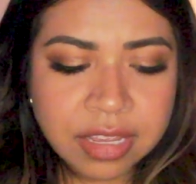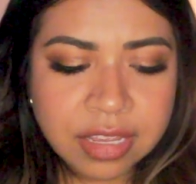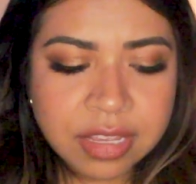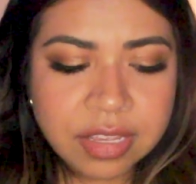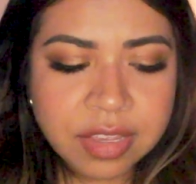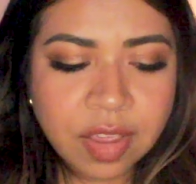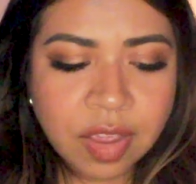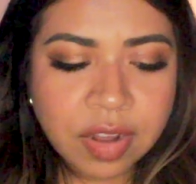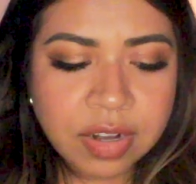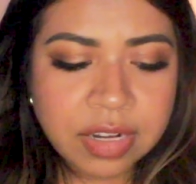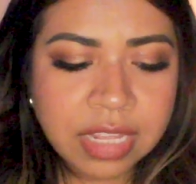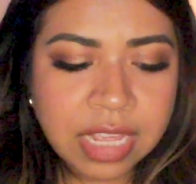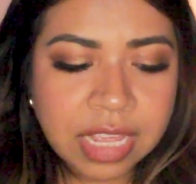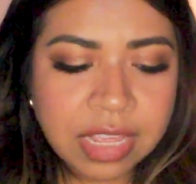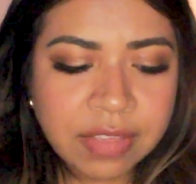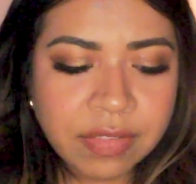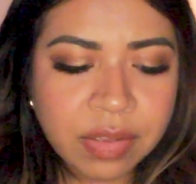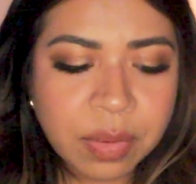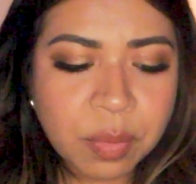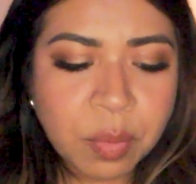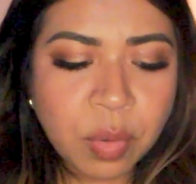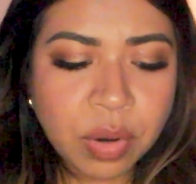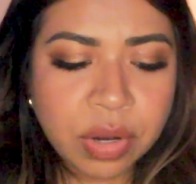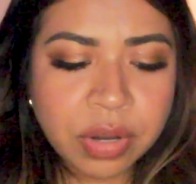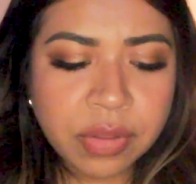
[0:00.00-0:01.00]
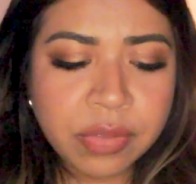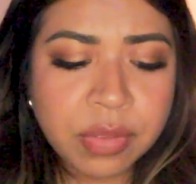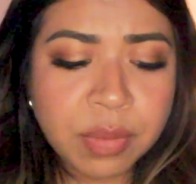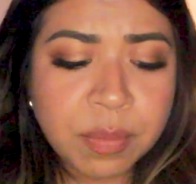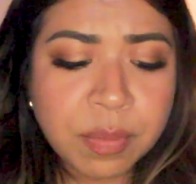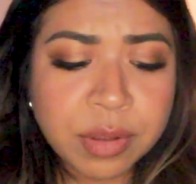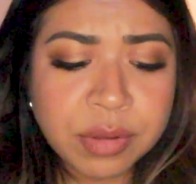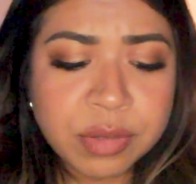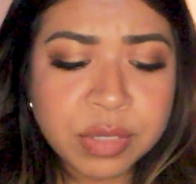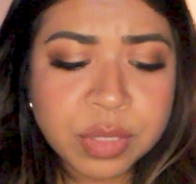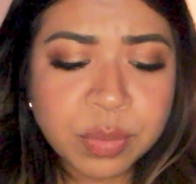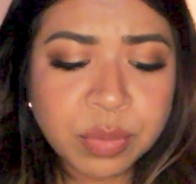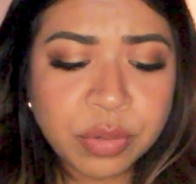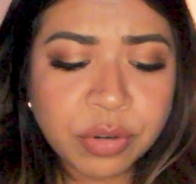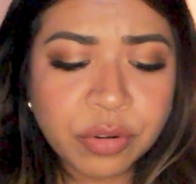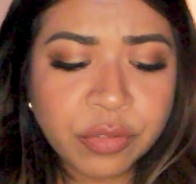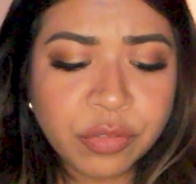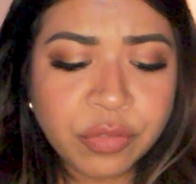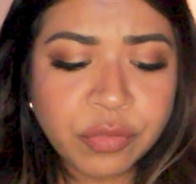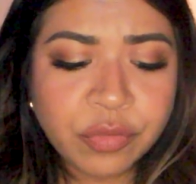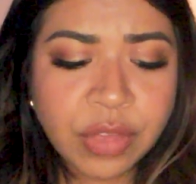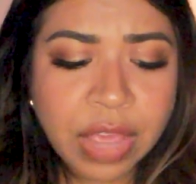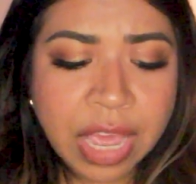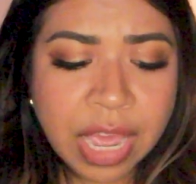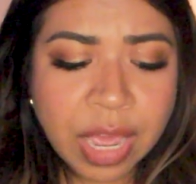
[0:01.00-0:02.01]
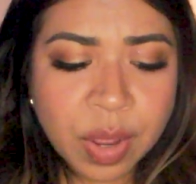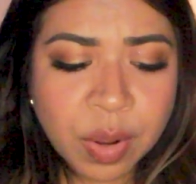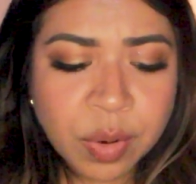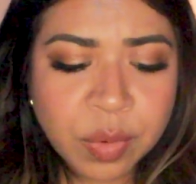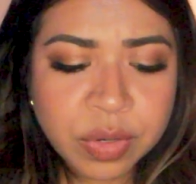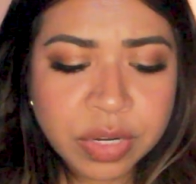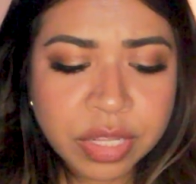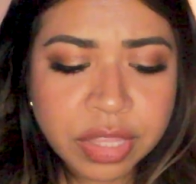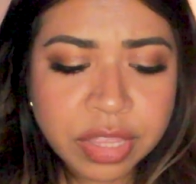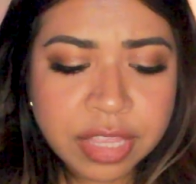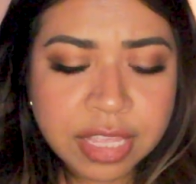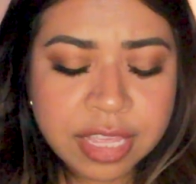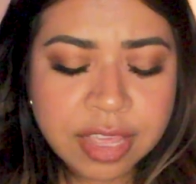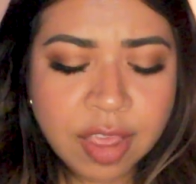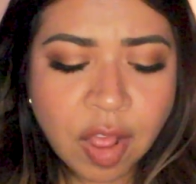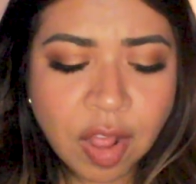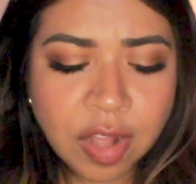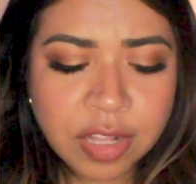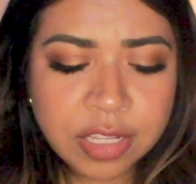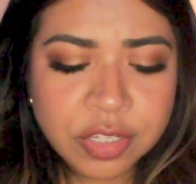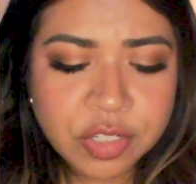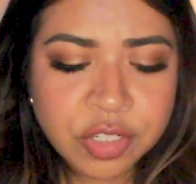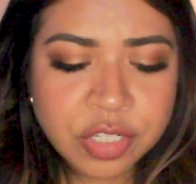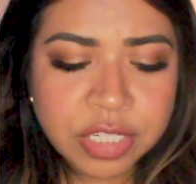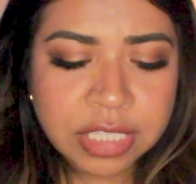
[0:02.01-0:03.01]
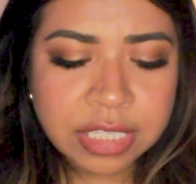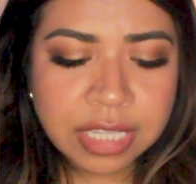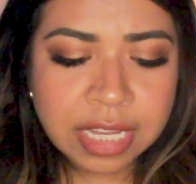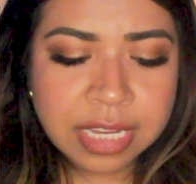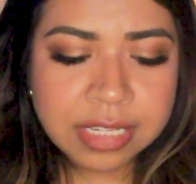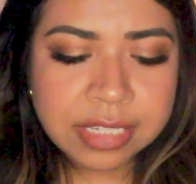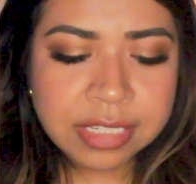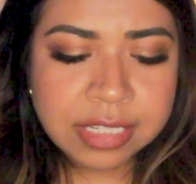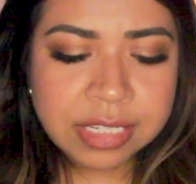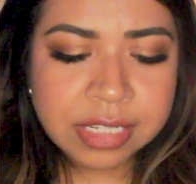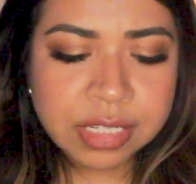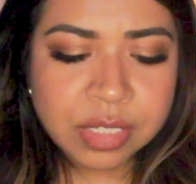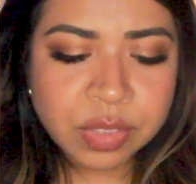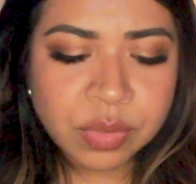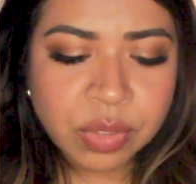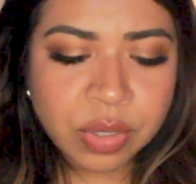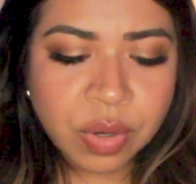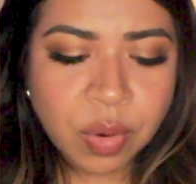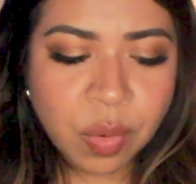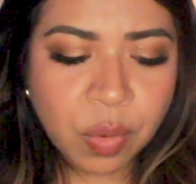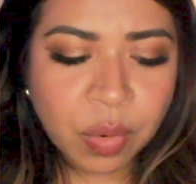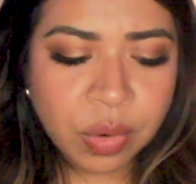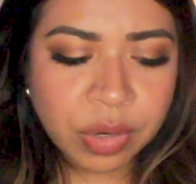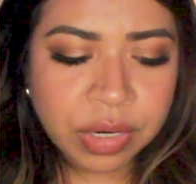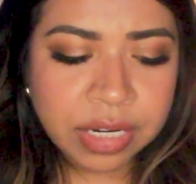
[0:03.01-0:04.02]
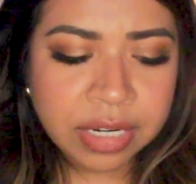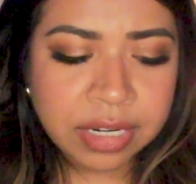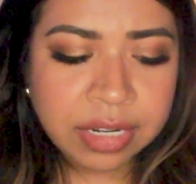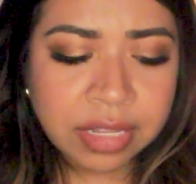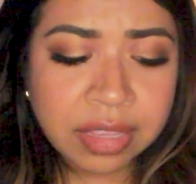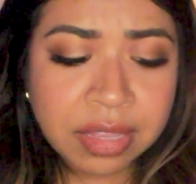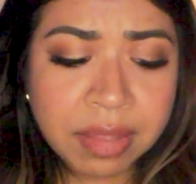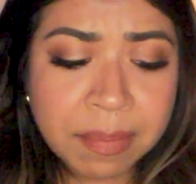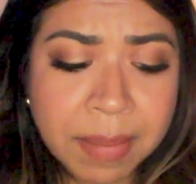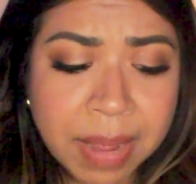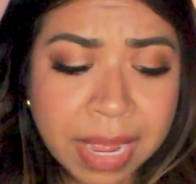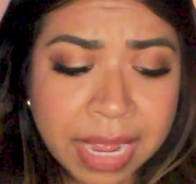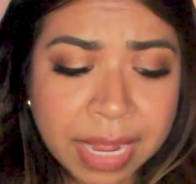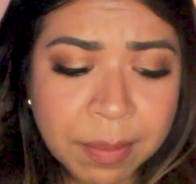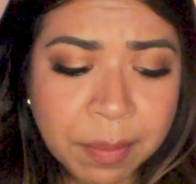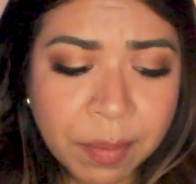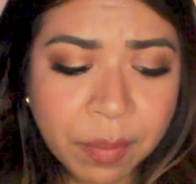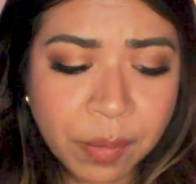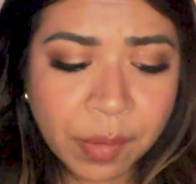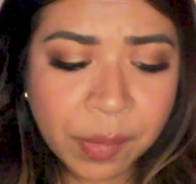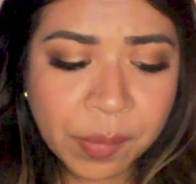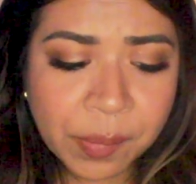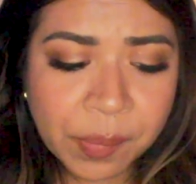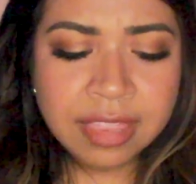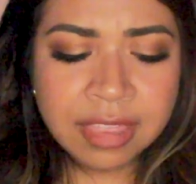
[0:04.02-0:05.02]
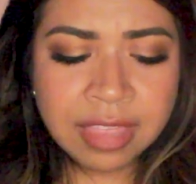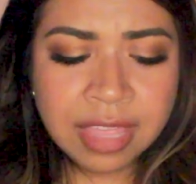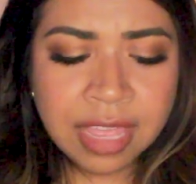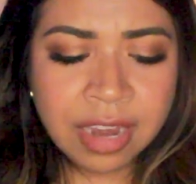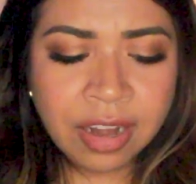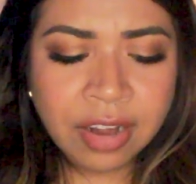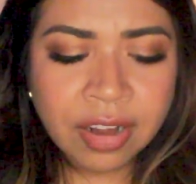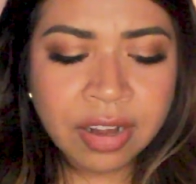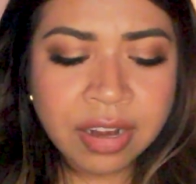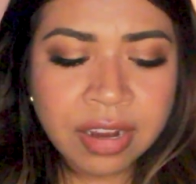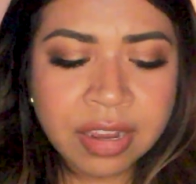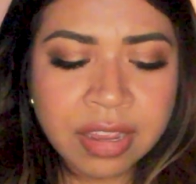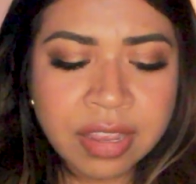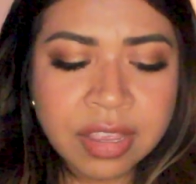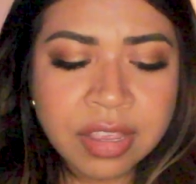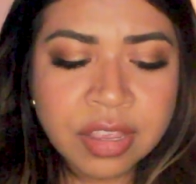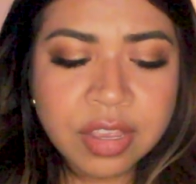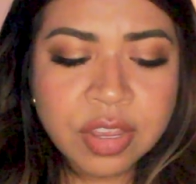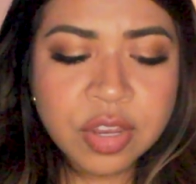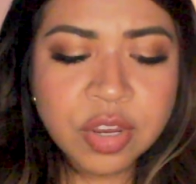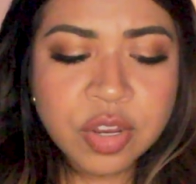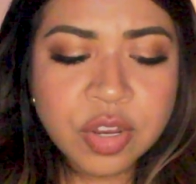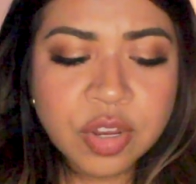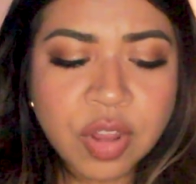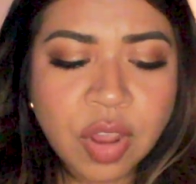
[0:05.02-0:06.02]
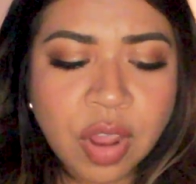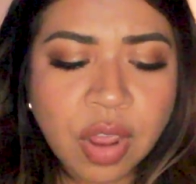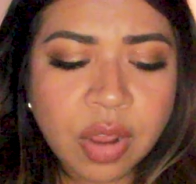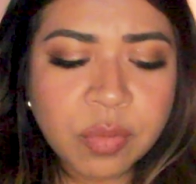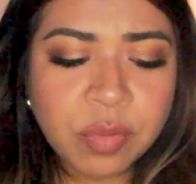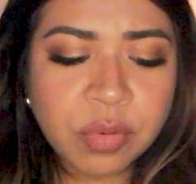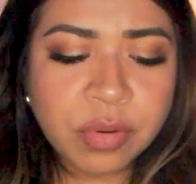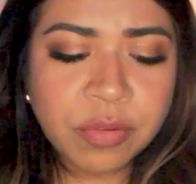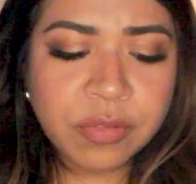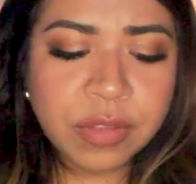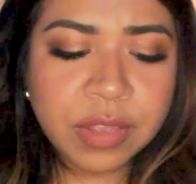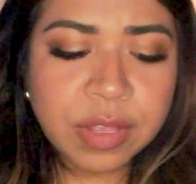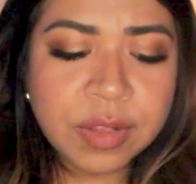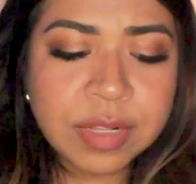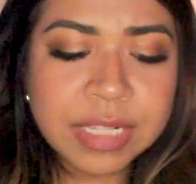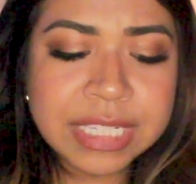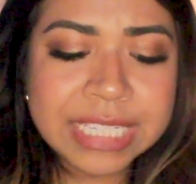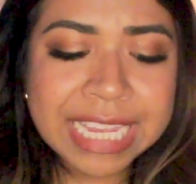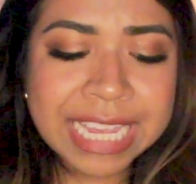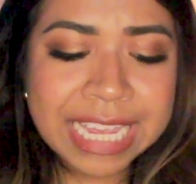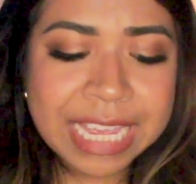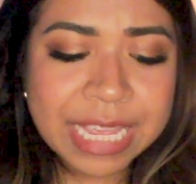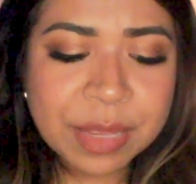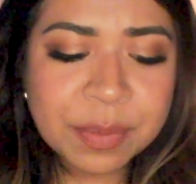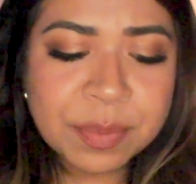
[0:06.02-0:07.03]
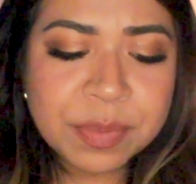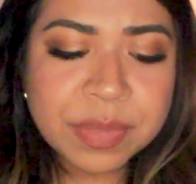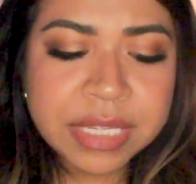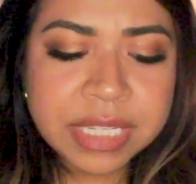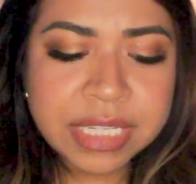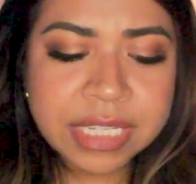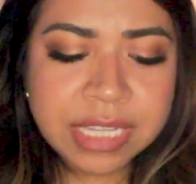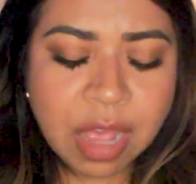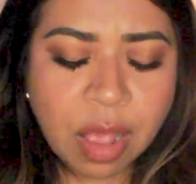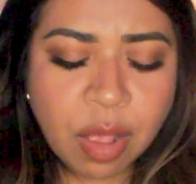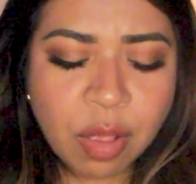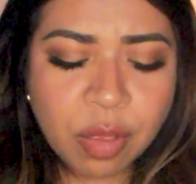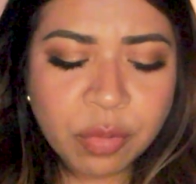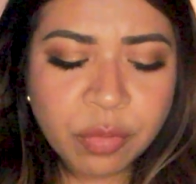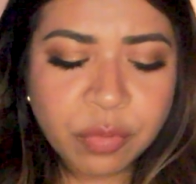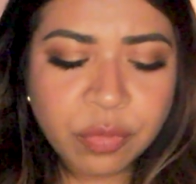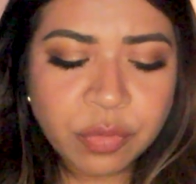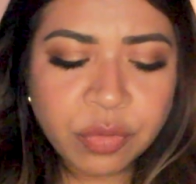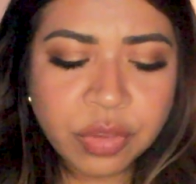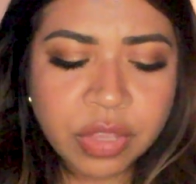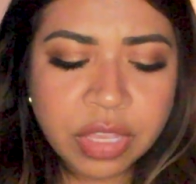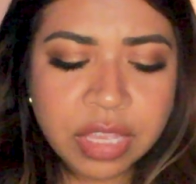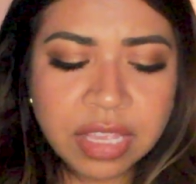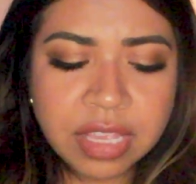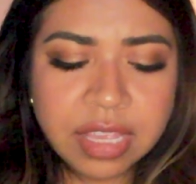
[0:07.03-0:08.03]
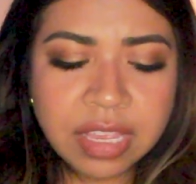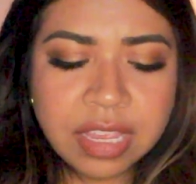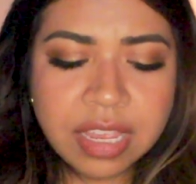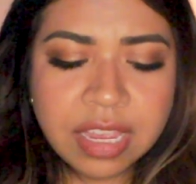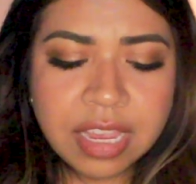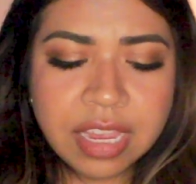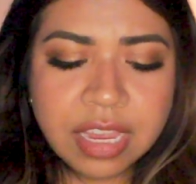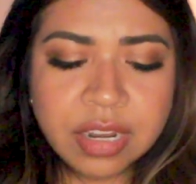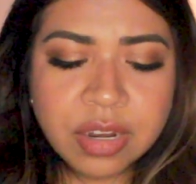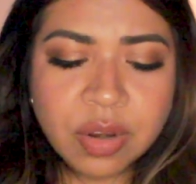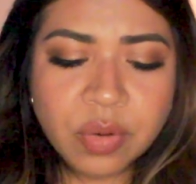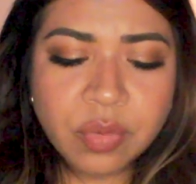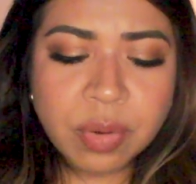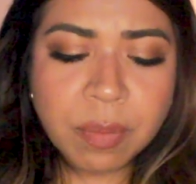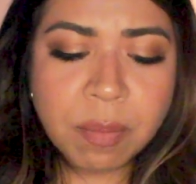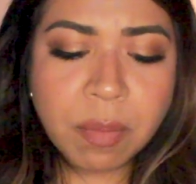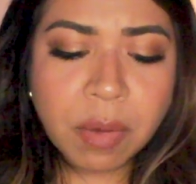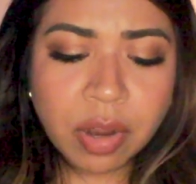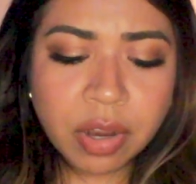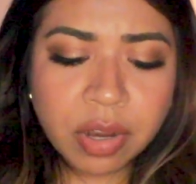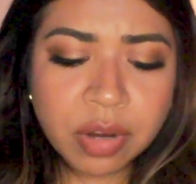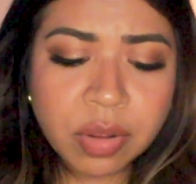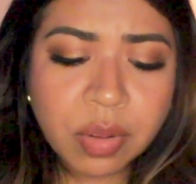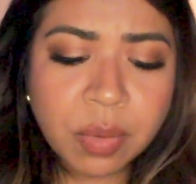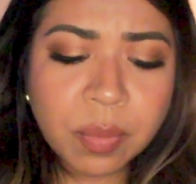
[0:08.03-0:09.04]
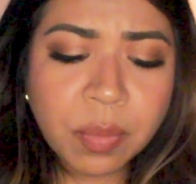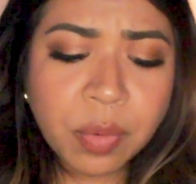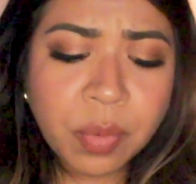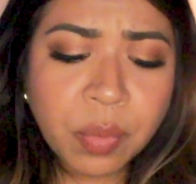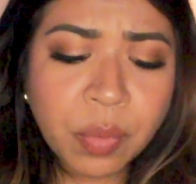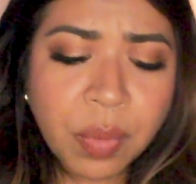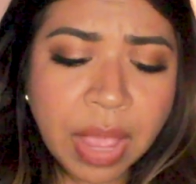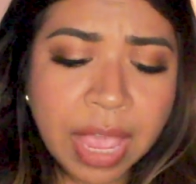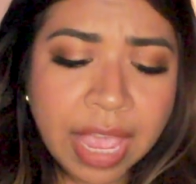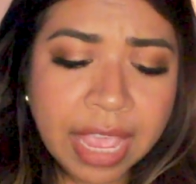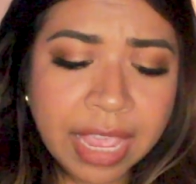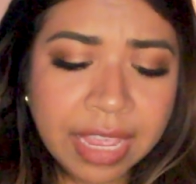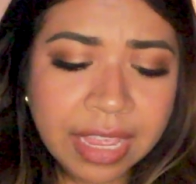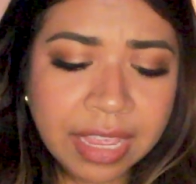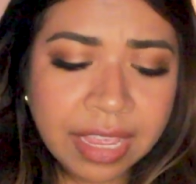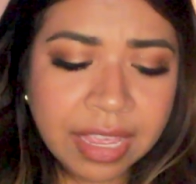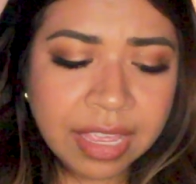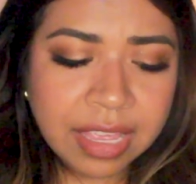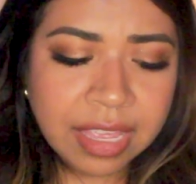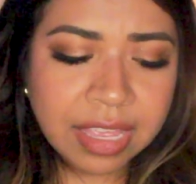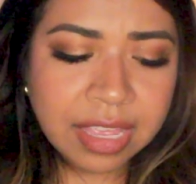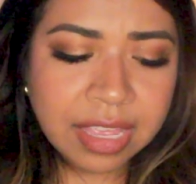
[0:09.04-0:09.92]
God gave him one of the most profound theology lessons recorded in the Bible. There, God revealed himself in a remarkable way.